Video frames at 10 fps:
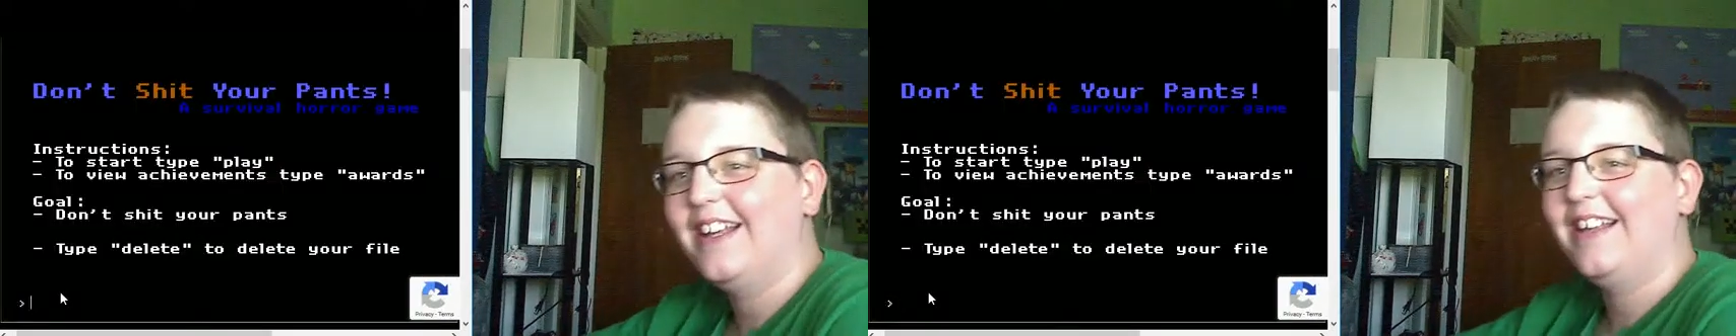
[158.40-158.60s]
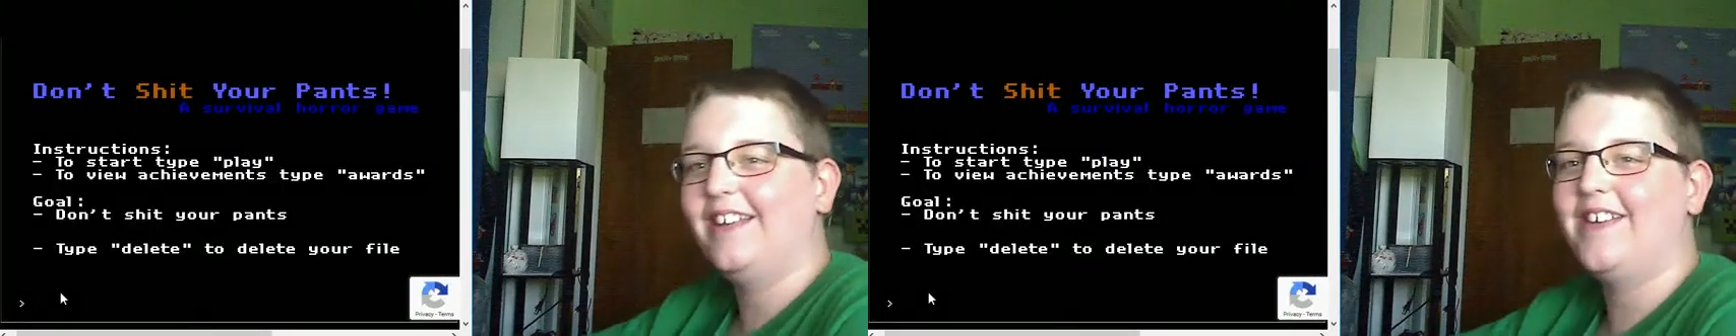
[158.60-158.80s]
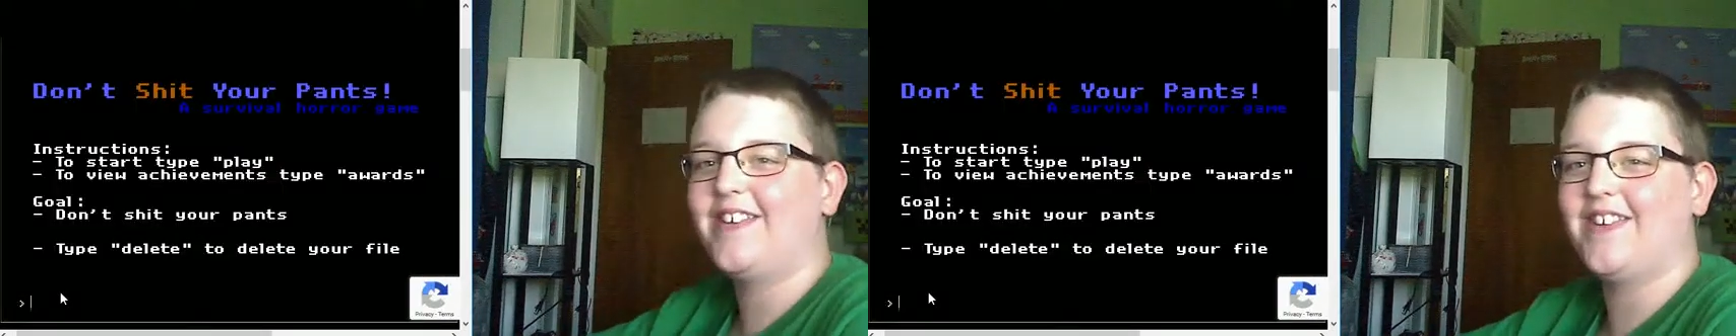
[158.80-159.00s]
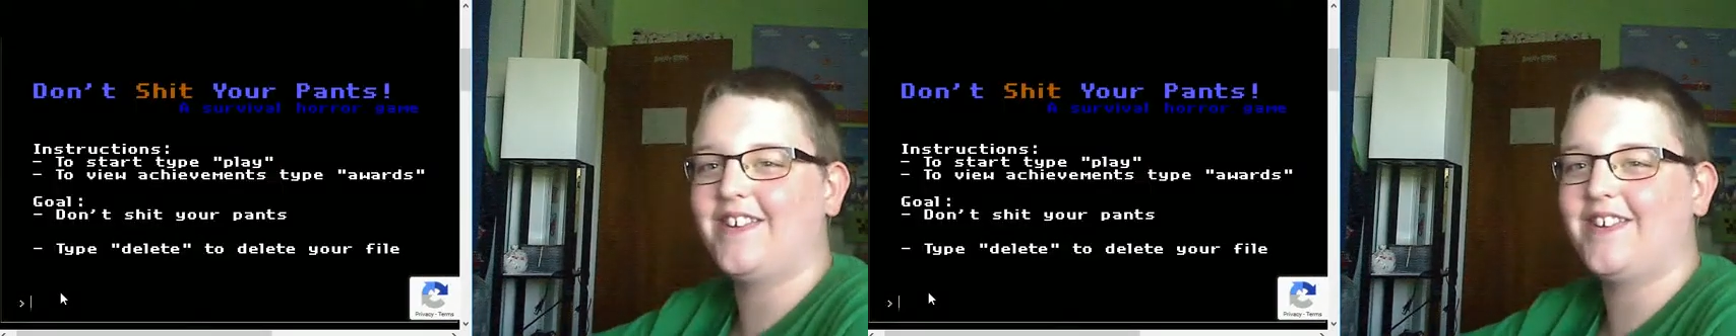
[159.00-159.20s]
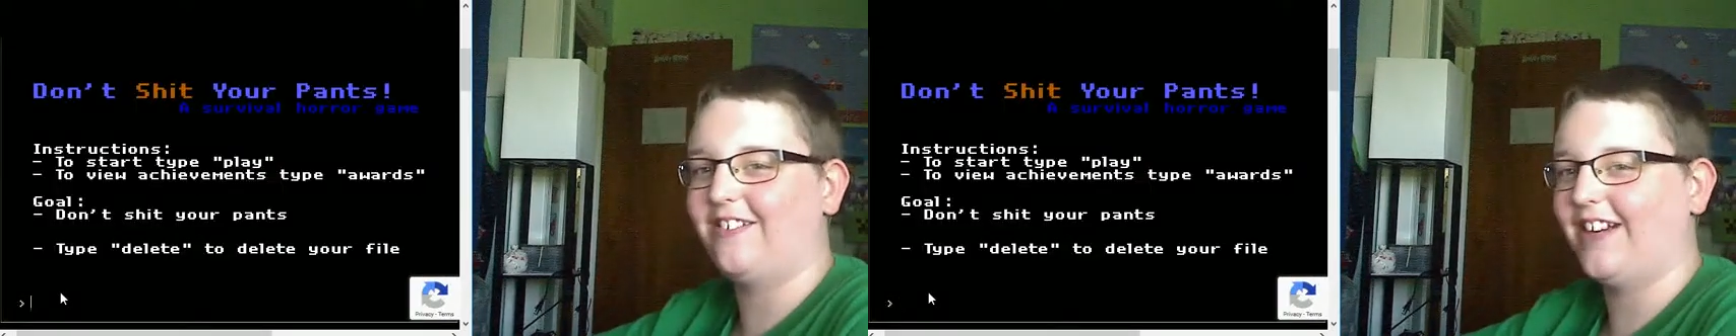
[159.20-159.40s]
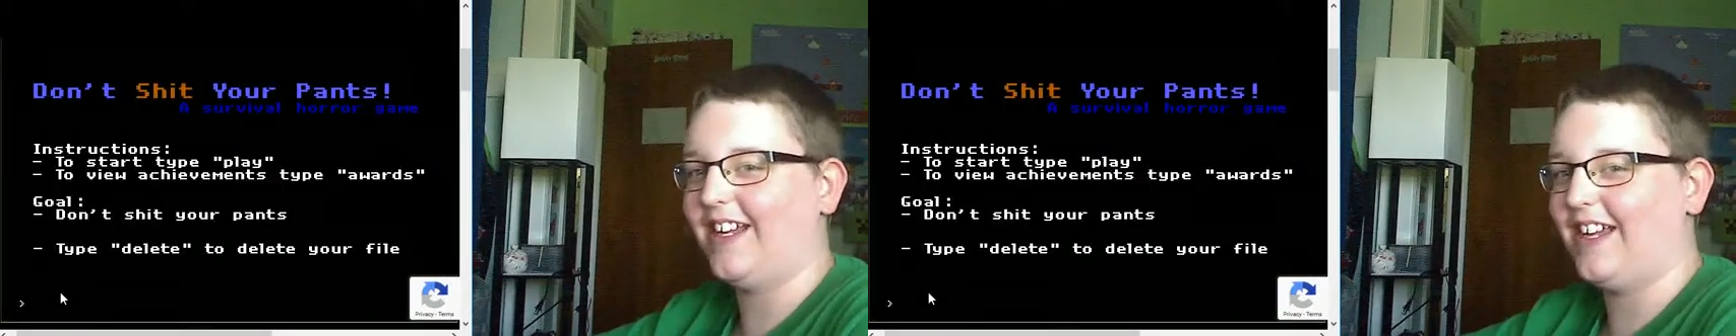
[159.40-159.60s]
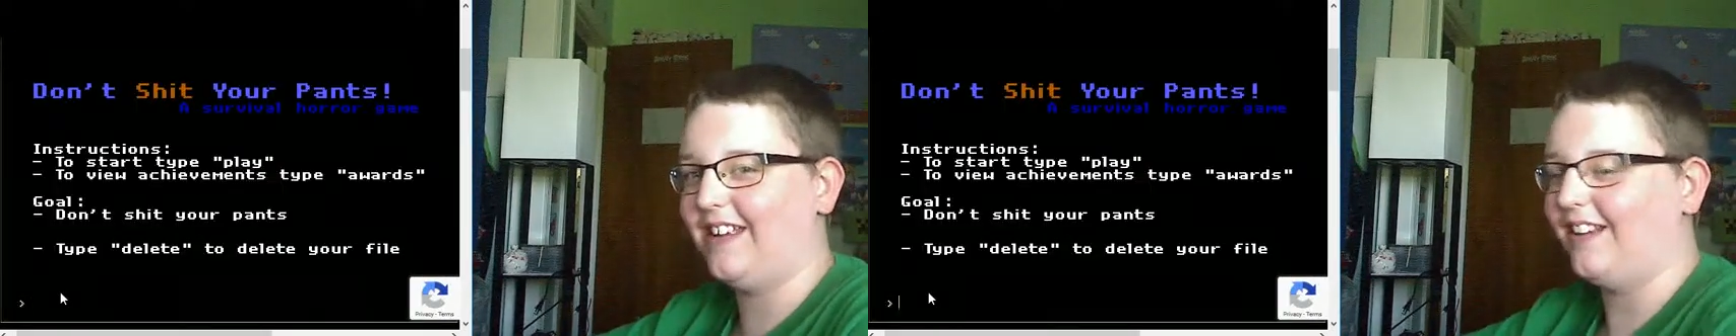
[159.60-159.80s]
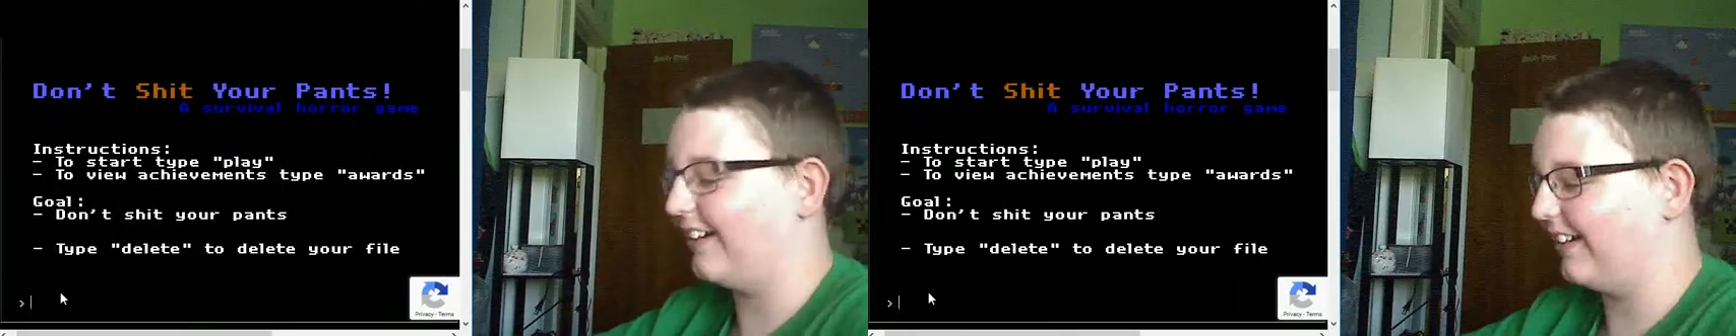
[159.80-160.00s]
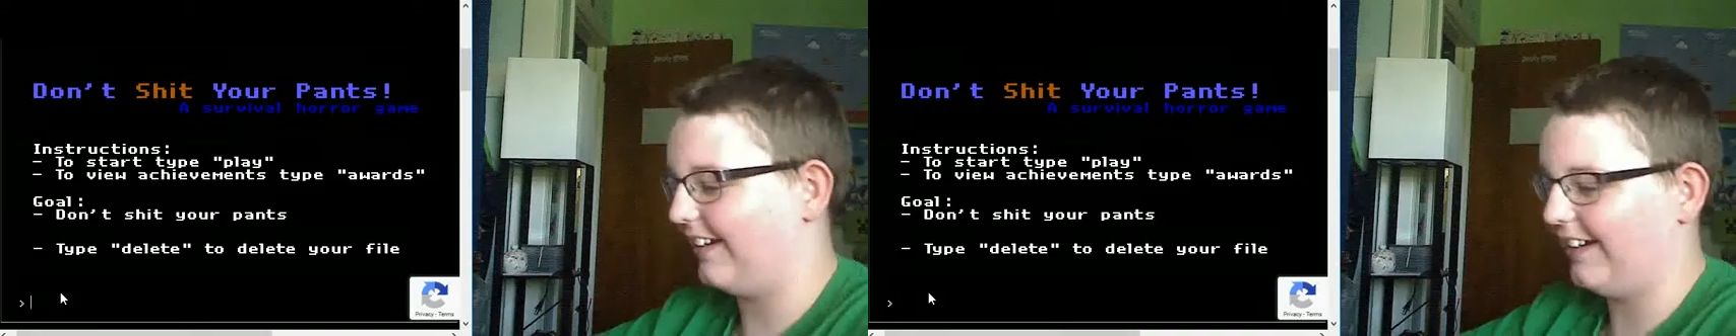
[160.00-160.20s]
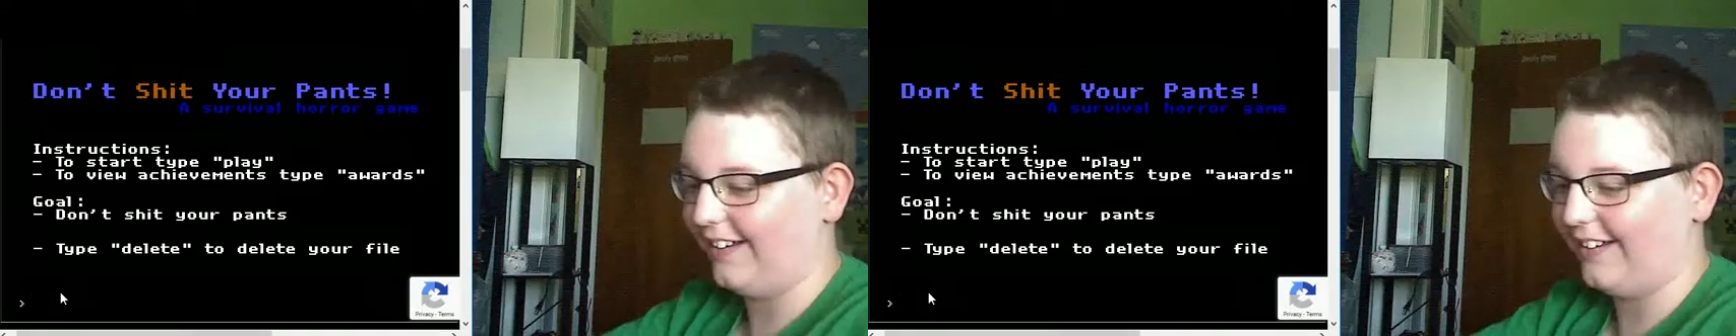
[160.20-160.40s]
this is great.
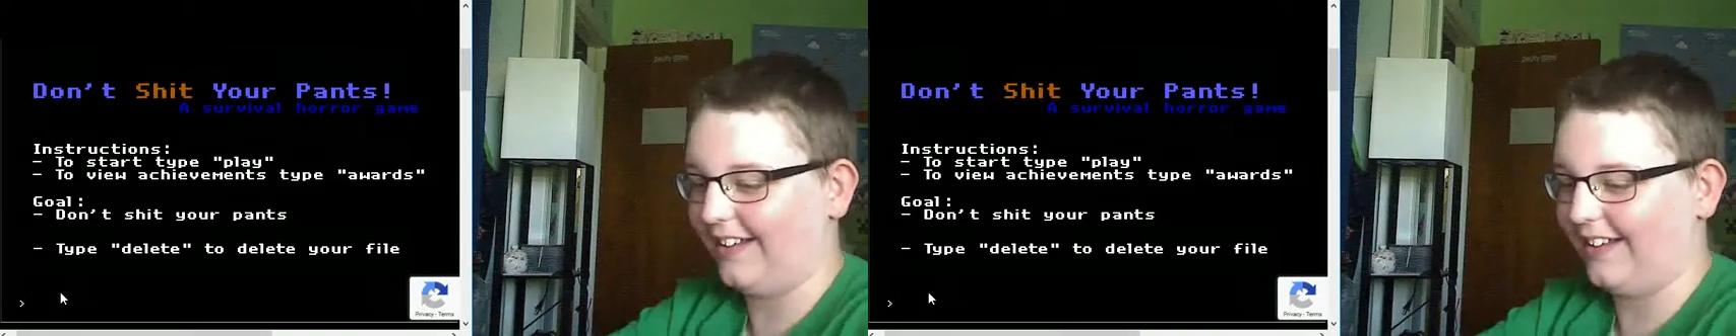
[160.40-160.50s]
Okay,